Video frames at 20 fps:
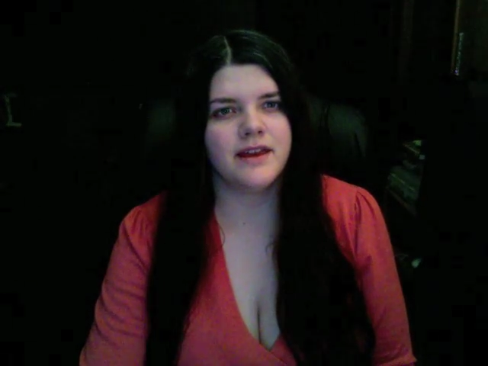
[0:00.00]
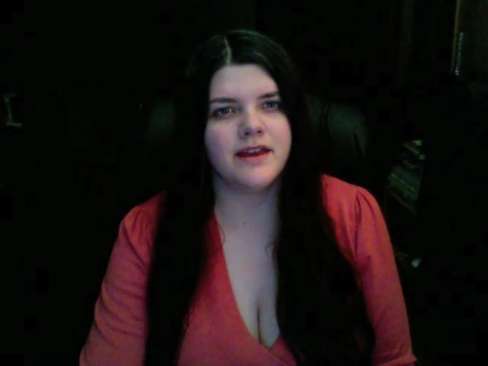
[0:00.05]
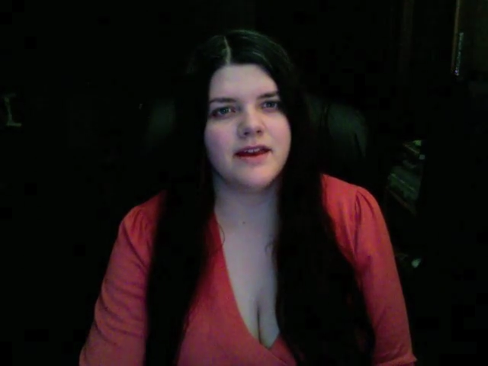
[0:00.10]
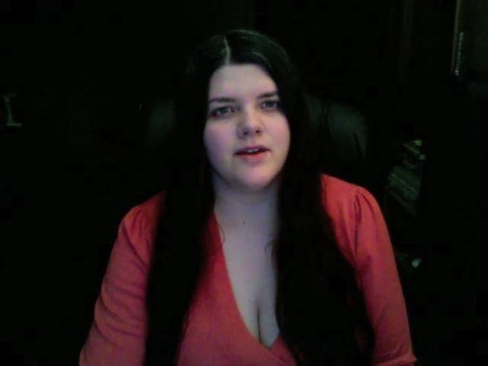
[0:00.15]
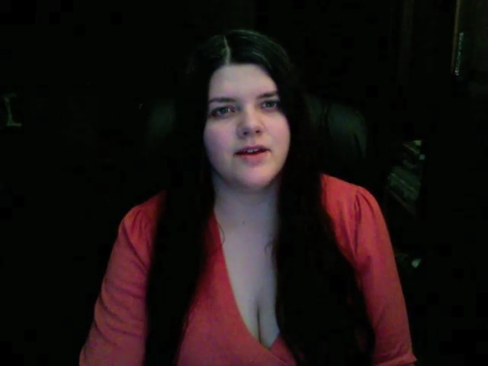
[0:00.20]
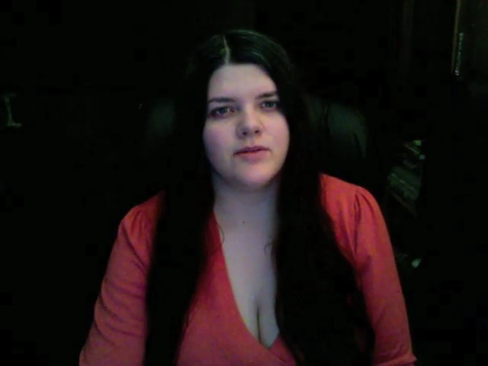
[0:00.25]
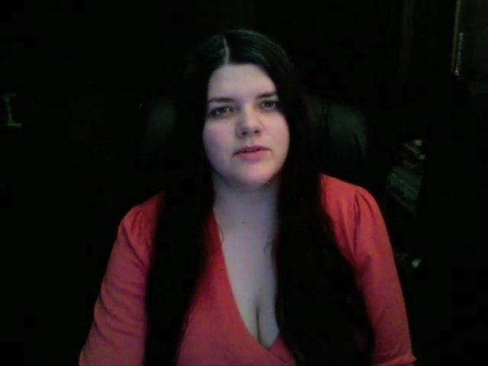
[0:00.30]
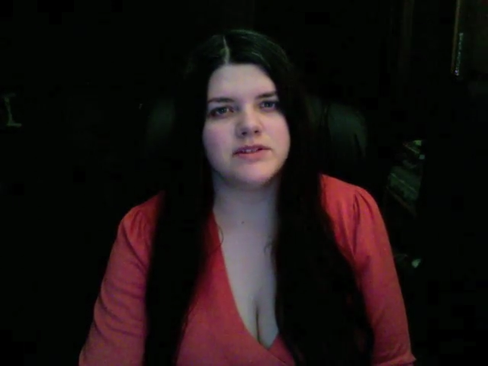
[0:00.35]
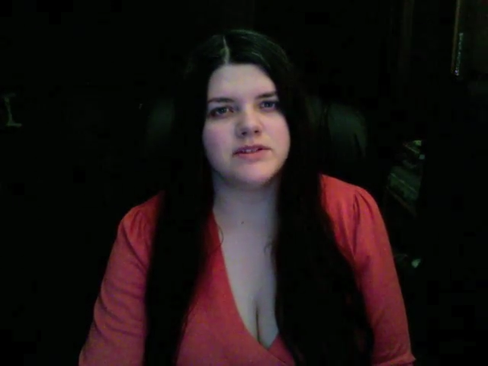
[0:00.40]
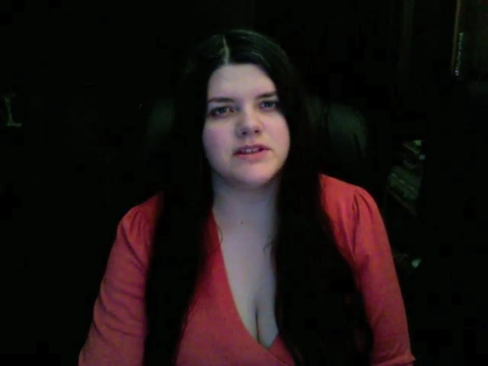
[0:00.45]

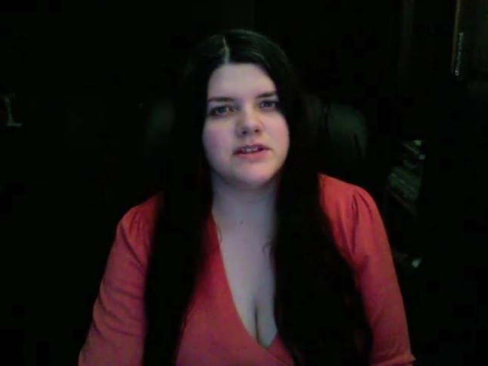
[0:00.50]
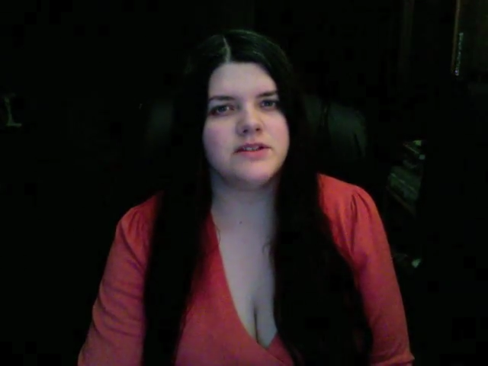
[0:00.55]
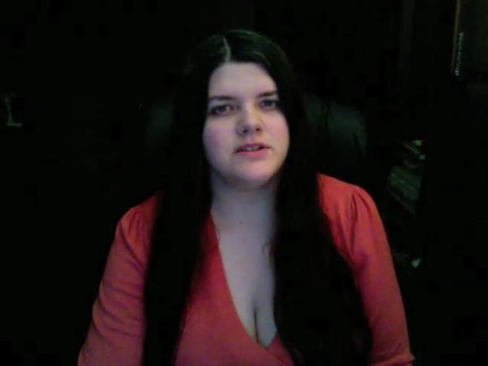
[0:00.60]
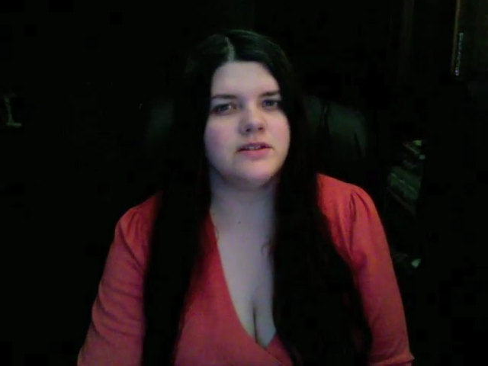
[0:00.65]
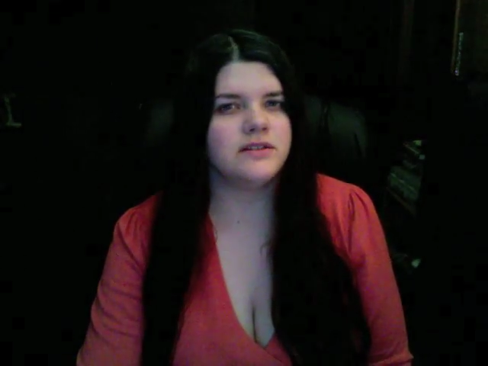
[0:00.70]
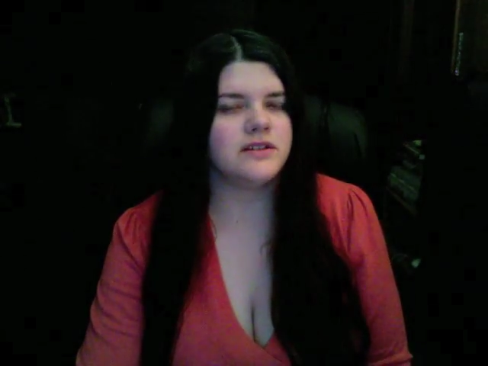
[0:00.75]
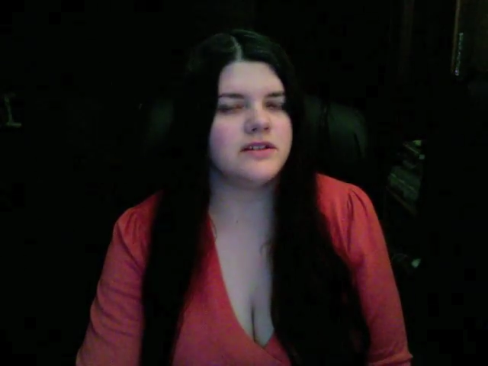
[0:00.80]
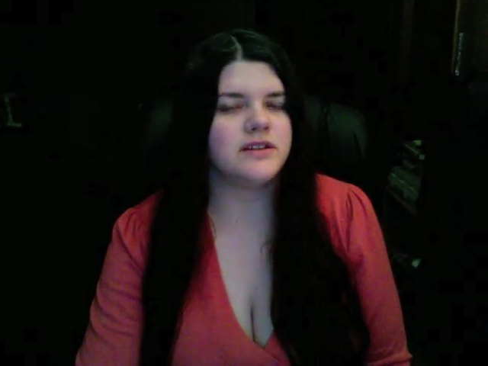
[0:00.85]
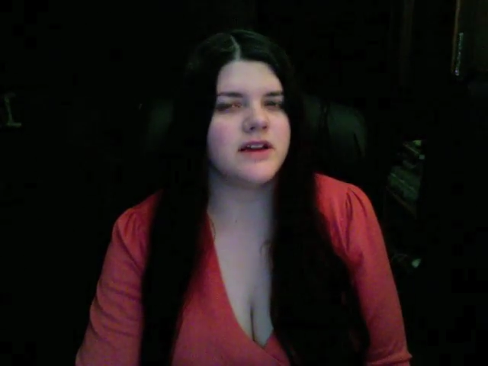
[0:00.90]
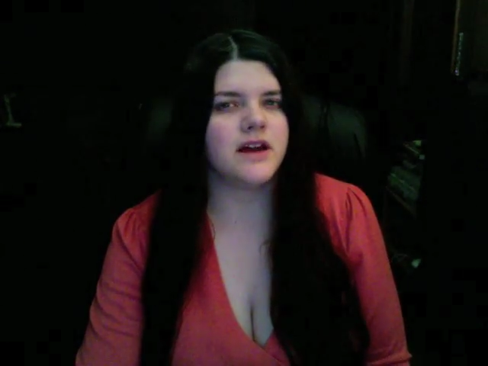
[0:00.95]
Once I took
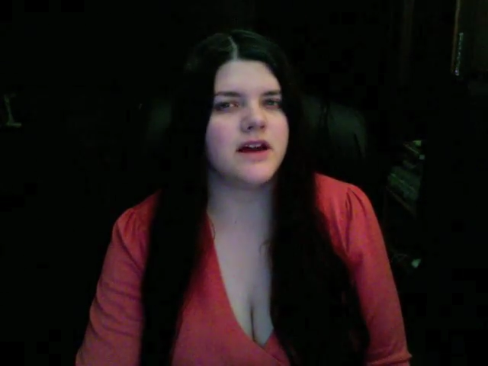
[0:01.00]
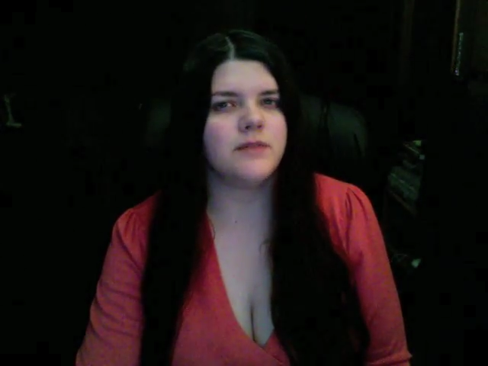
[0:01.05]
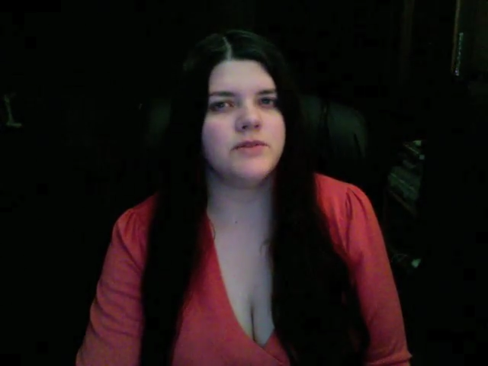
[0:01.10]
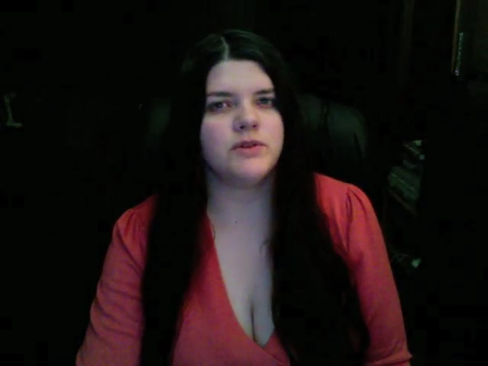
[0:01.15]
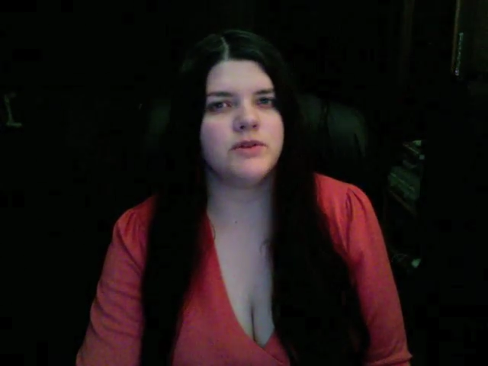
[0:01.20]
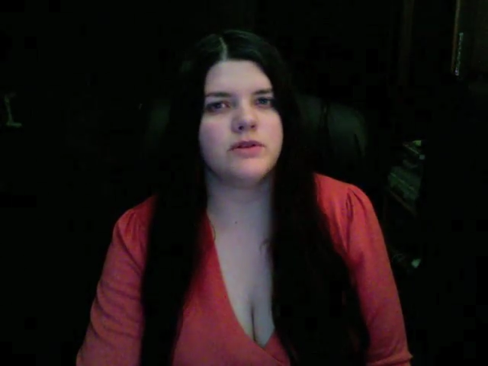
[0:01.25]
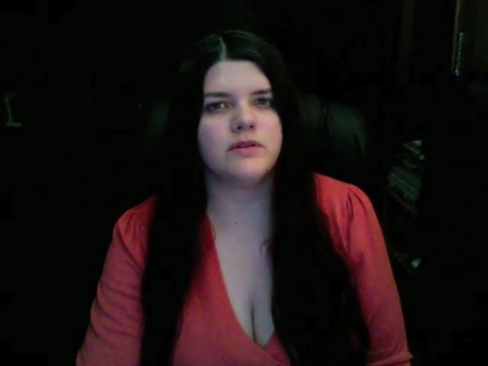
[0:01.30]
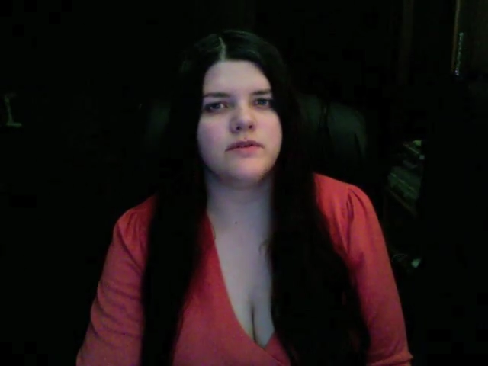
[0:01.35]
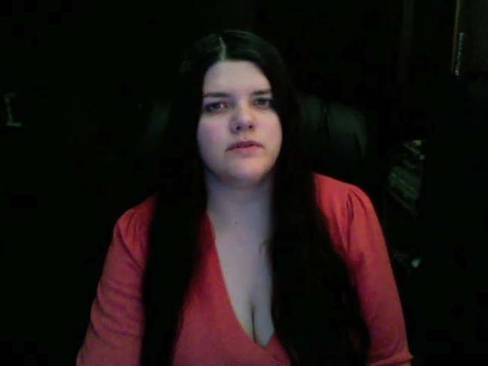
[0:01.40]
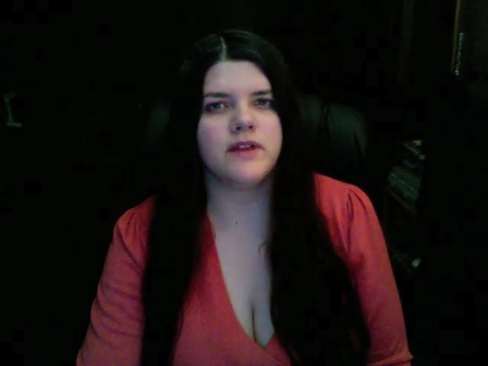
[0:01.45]
the time to
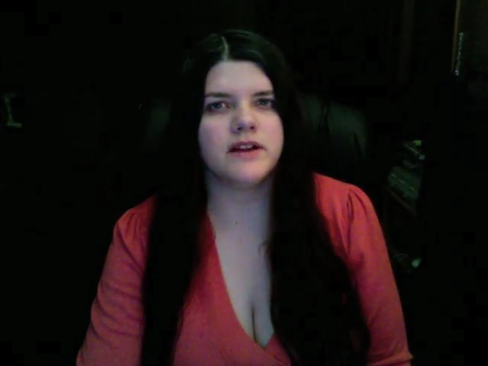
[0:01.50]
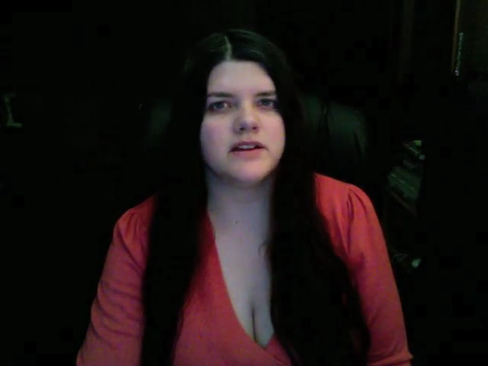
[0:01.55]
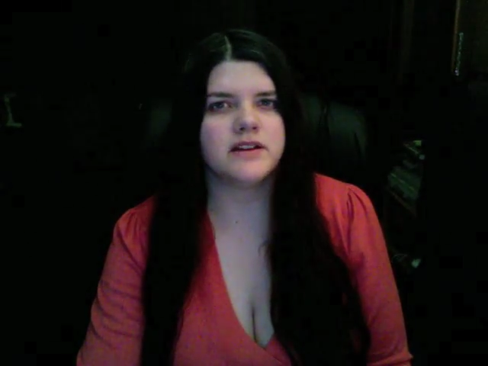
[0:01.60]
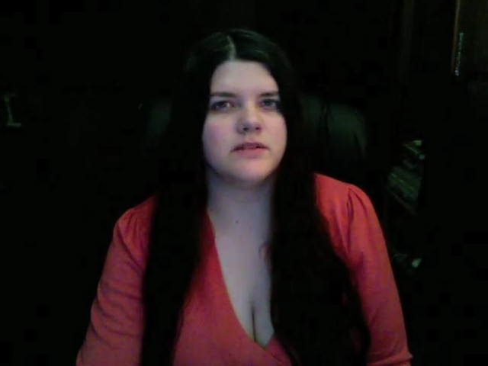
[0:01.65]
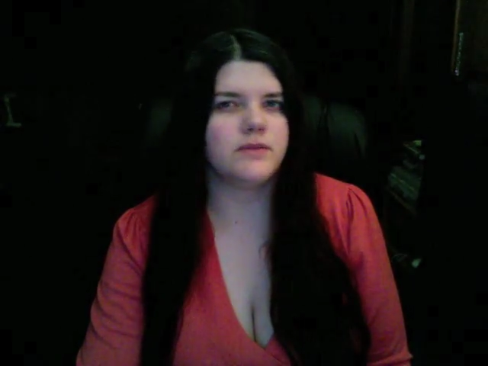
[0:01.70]
reflect a